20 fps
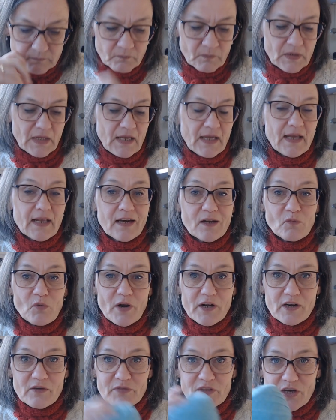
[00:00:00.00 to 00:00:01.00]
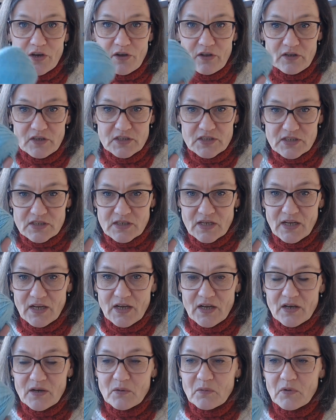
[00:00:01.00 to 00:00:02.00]
And one of the colors
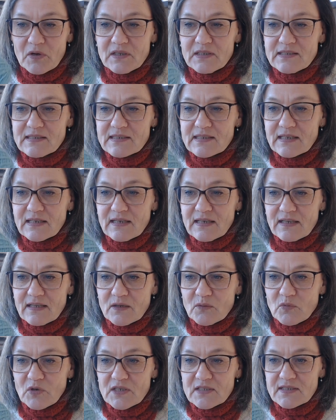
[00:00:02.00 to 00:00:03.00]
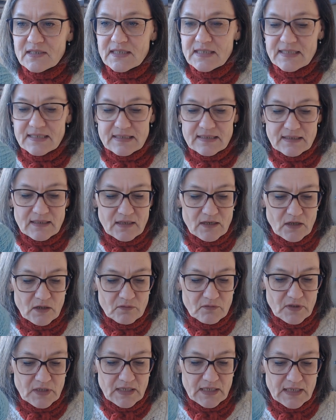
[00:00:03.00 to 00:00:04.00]
was this
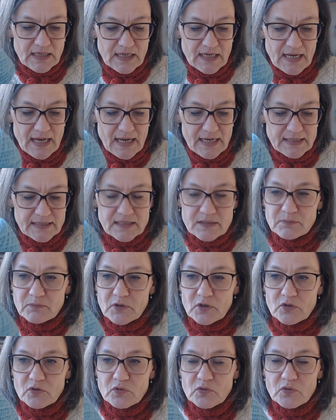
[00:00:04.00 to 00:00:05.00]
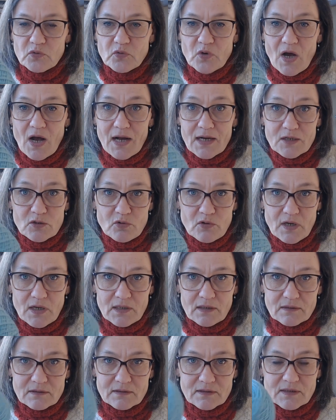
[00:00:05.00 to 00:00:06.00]
lovely light blue aqua
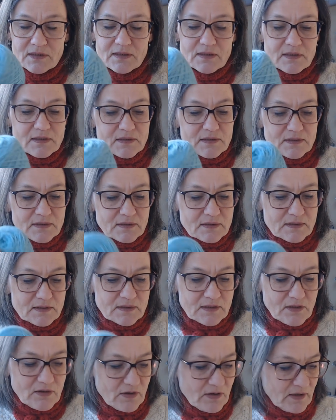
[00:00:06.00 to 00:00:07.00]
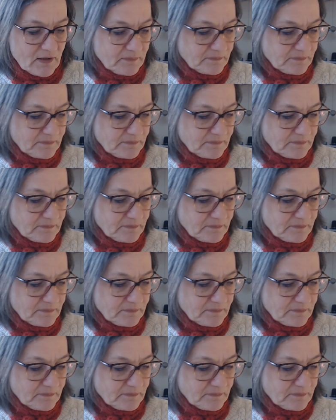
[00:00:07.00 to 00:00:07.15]
color.